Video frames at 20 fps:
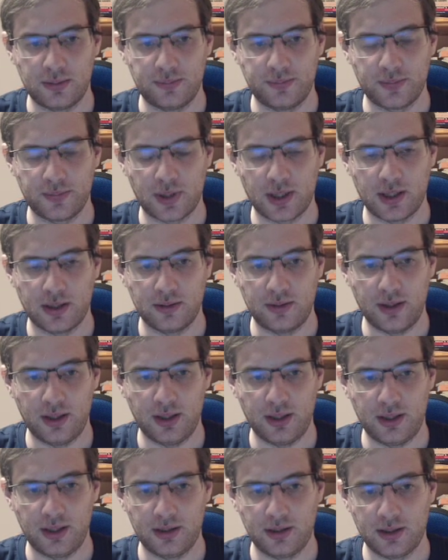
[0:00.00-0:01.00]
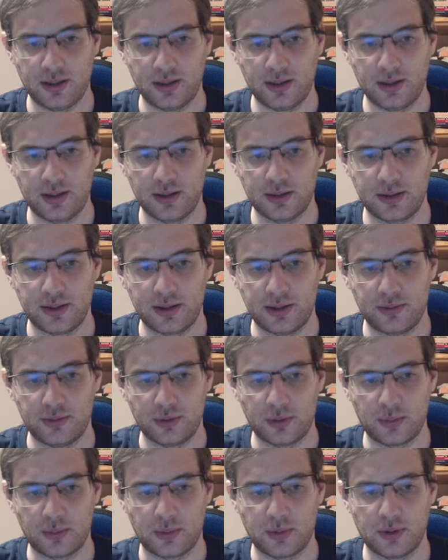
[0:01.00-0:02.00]
can take it, and then the
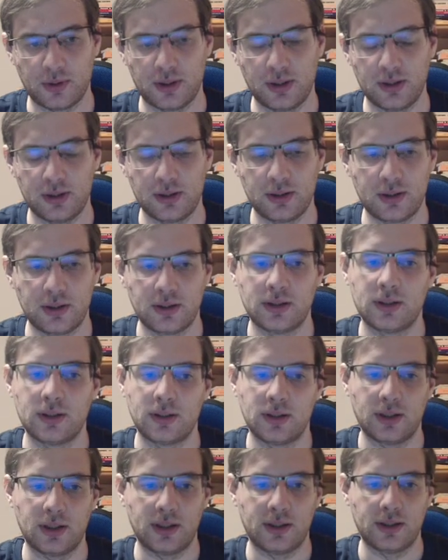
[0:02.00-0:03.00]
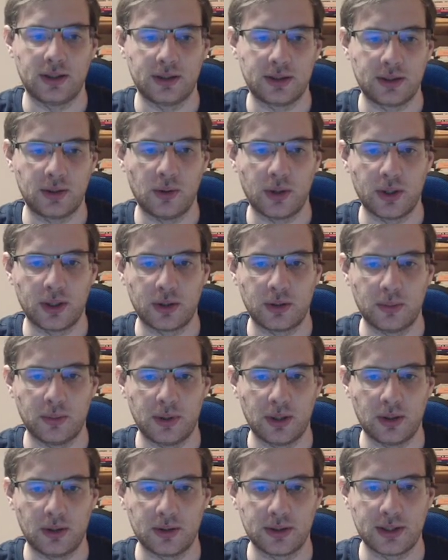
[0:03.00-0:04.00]
c4 pawn is going to be
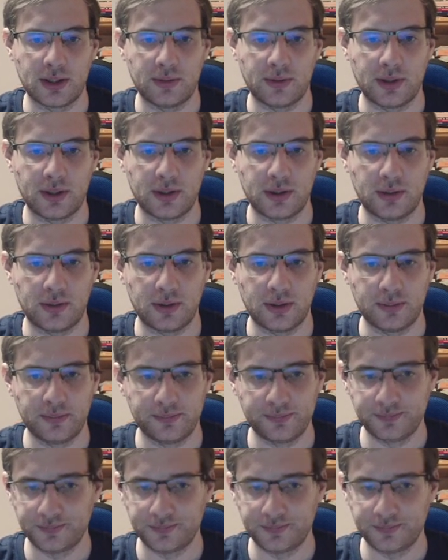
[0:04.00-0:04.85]
lost eventually.